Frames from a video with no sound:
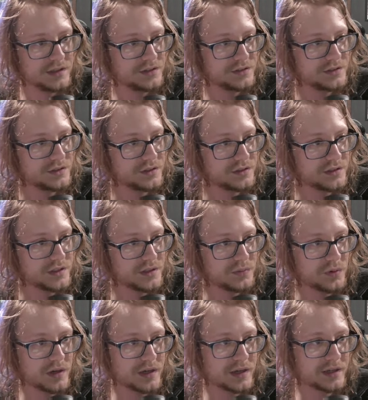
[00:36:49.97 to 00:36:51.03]
to see
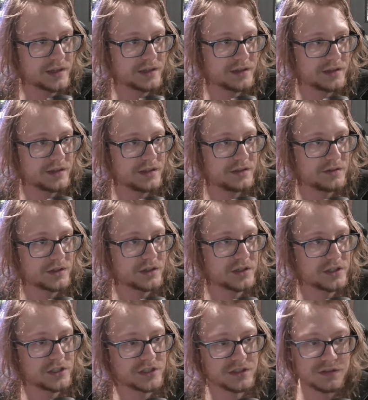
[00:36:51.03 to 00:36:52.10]
why
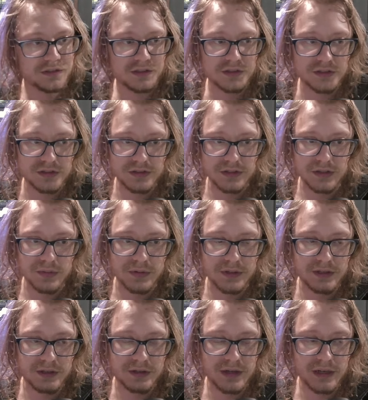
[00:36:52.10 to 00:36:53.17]
recursion is interesting when
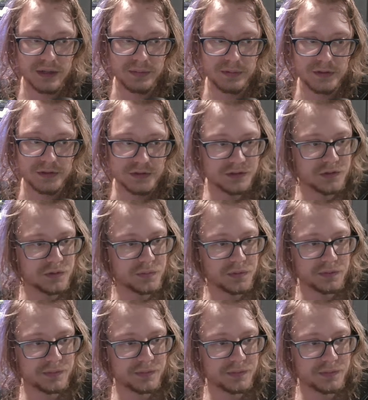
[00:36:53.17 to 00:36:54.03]
you're not able to loop,